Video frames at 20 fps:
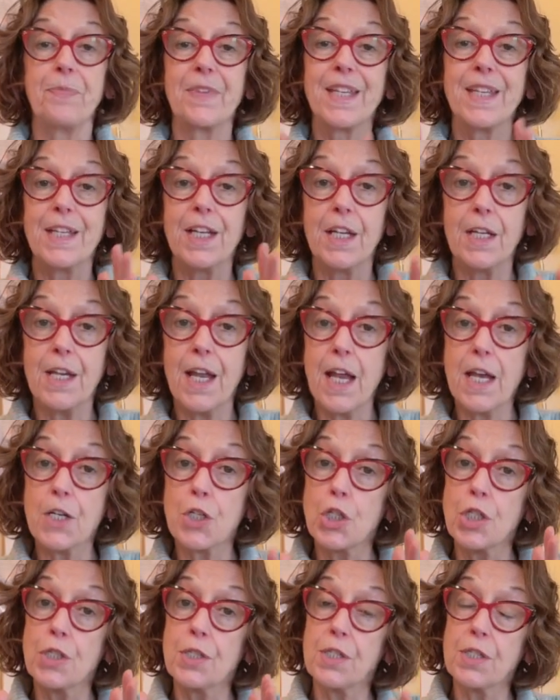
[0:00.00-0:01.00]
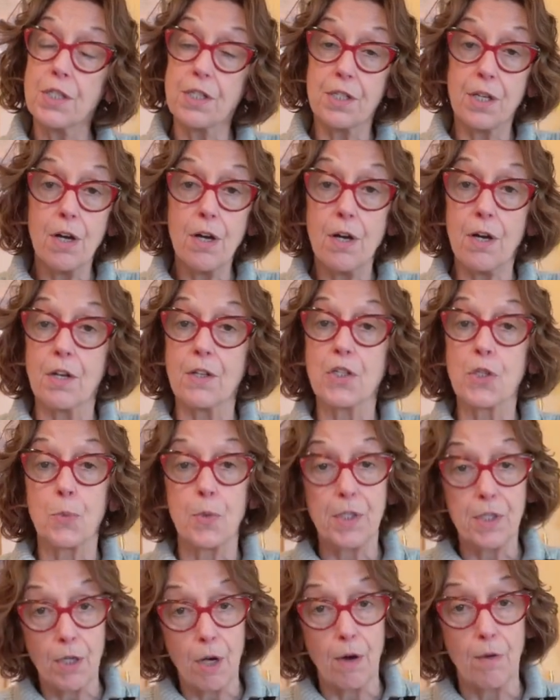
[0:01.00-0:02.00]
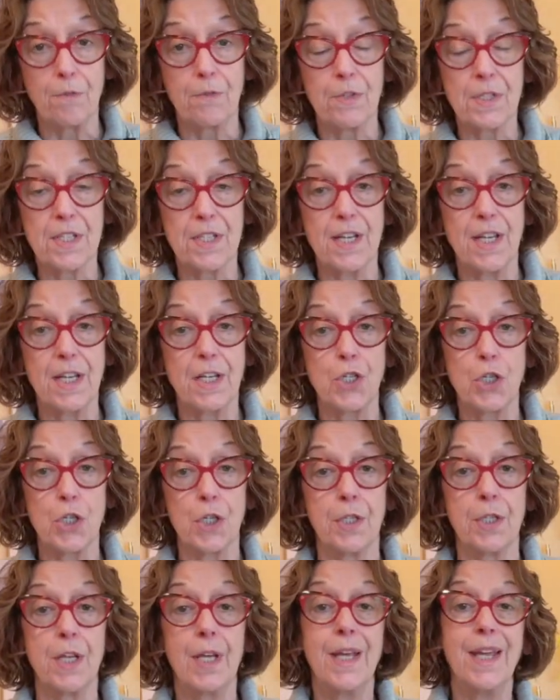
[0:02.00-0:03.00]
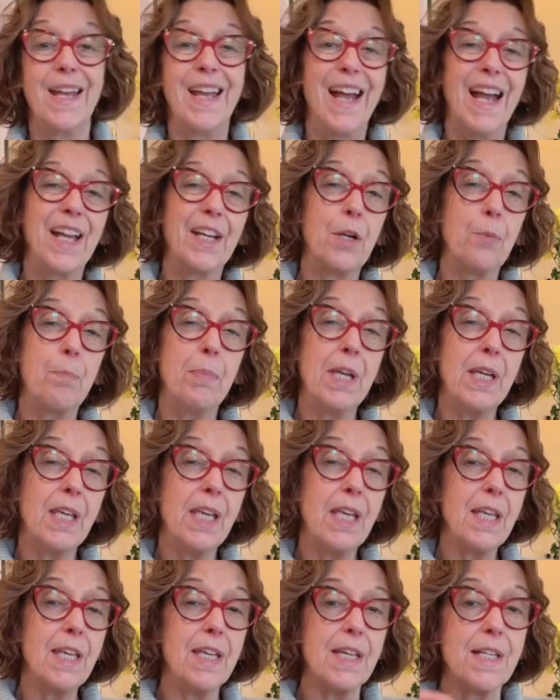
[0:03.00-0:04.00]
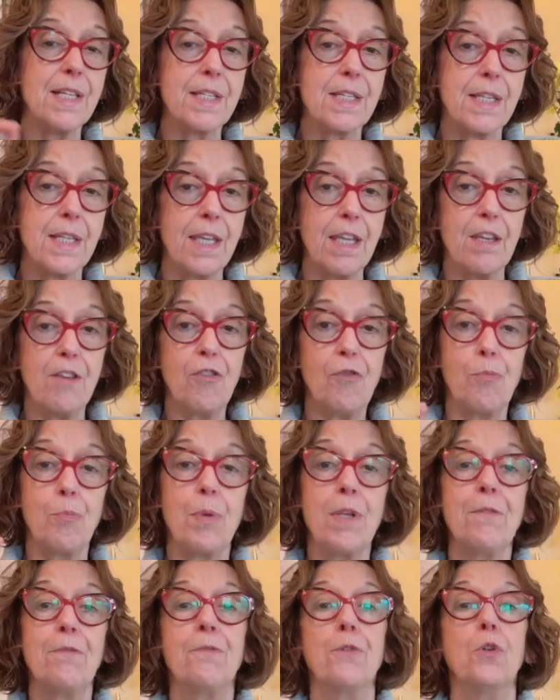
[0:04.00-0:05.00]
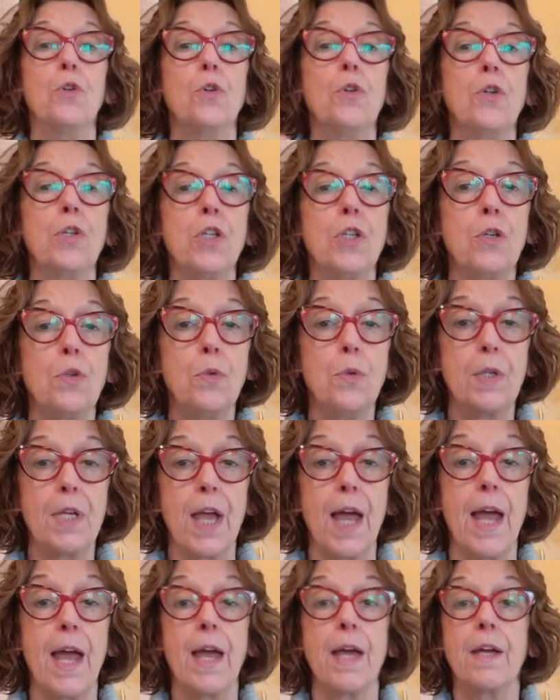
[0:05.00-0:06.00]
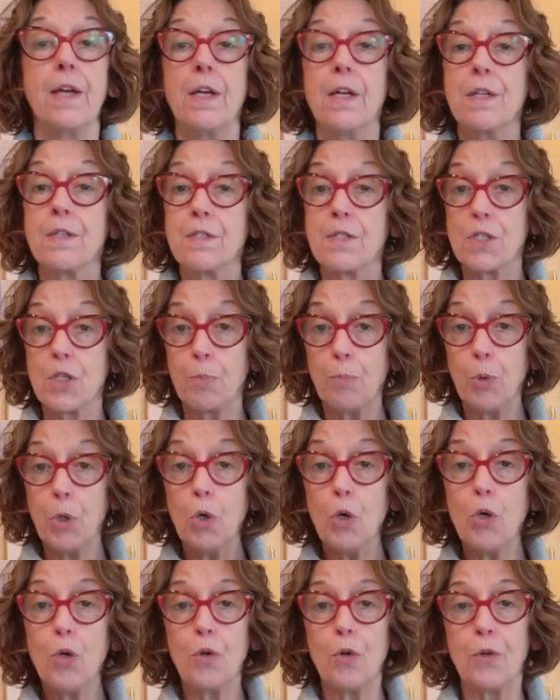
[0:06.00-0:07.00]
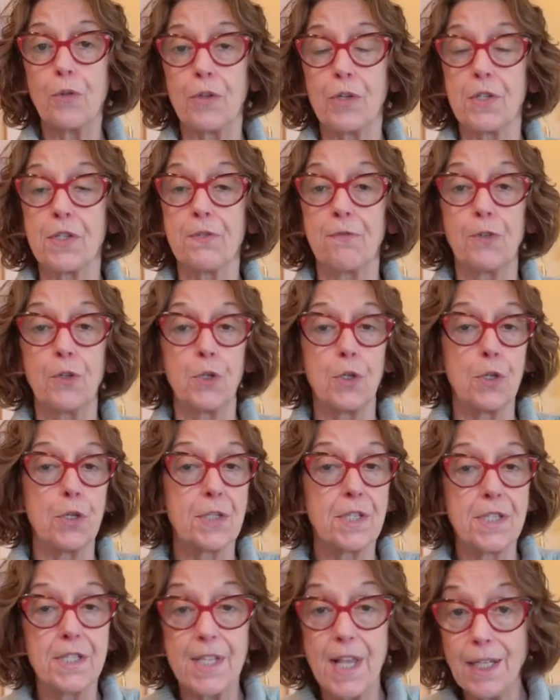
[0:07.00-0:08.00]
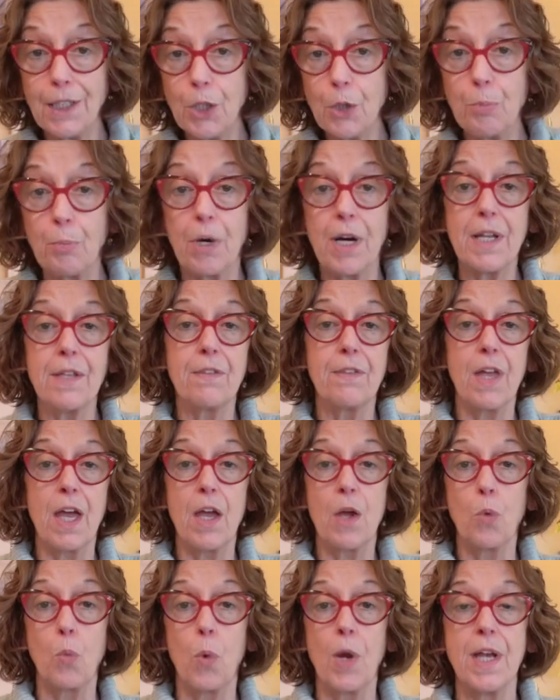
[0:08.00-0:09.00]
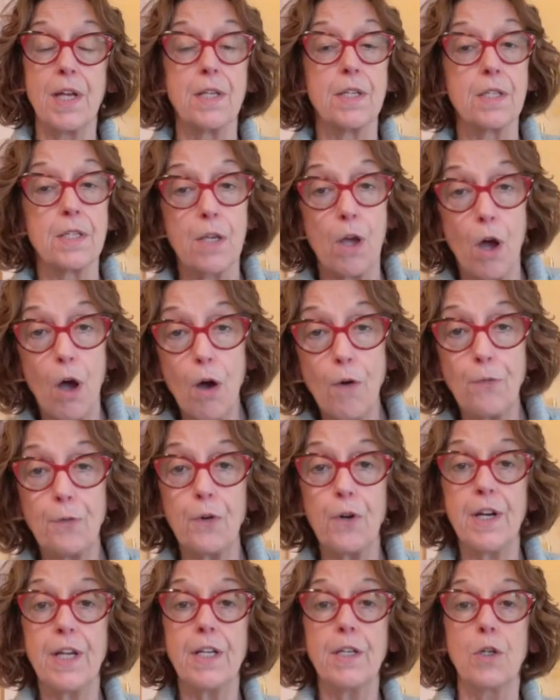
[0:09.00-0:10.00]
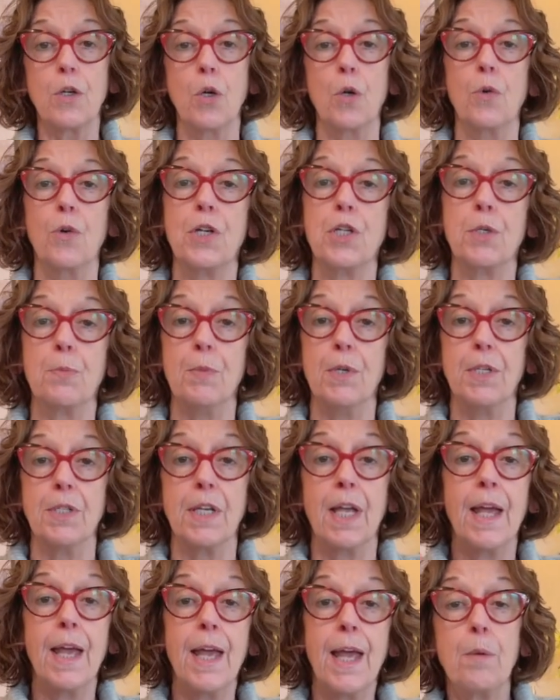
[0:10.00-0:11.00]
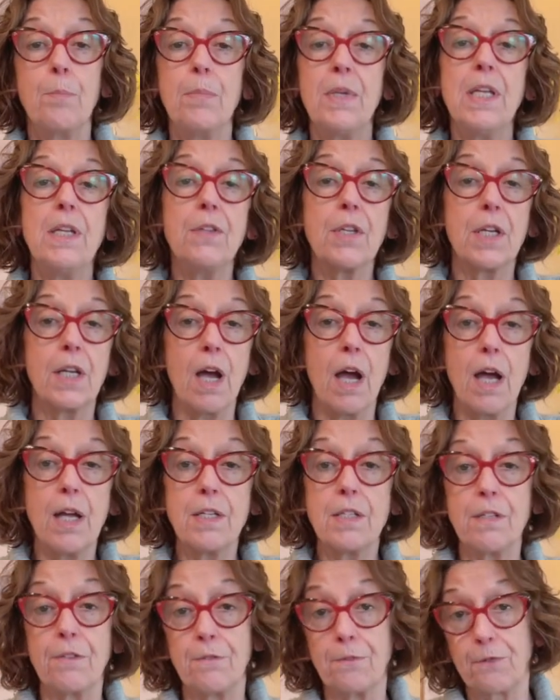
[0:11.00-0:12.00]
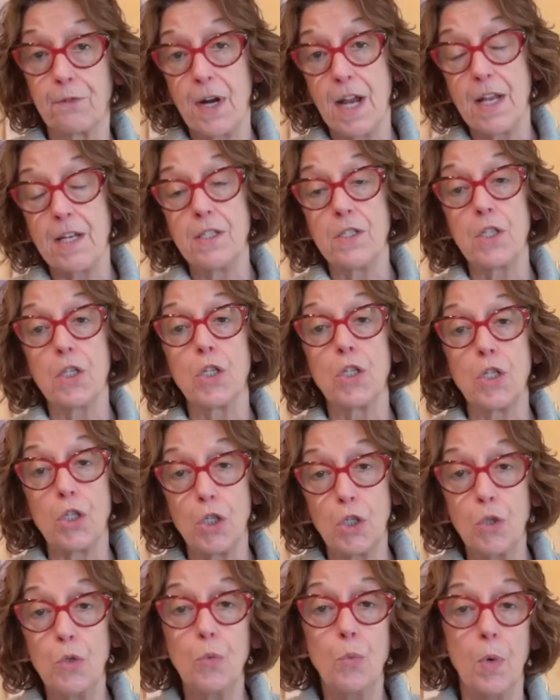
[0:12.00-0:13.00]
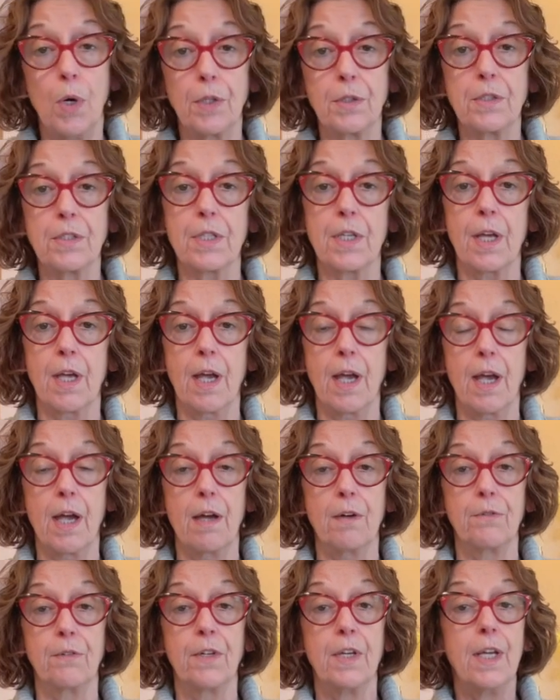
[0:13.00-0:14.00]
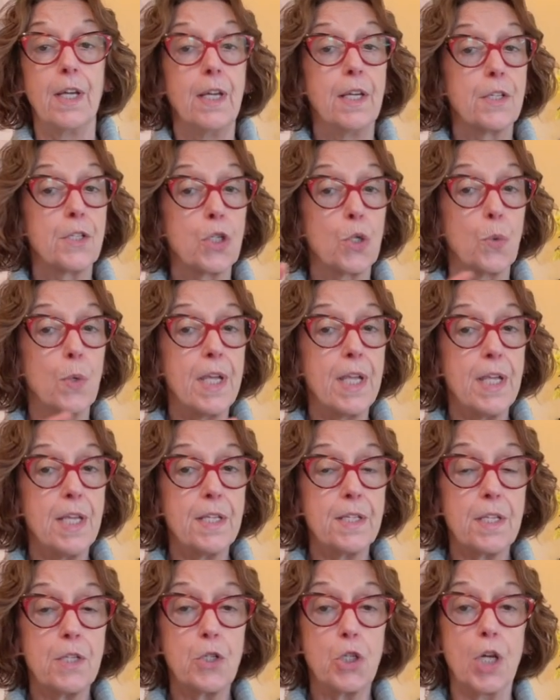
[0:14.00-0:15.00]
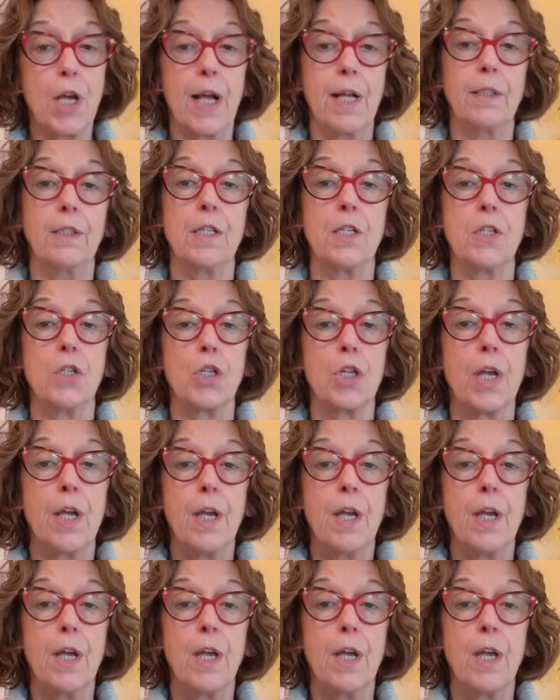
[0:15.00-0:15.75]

Connection starts with conversation, and a biggie is give before you get. Support others first, celebrate their wins, offer encouragement, be the kind of friend you want to have. So here's a challenge.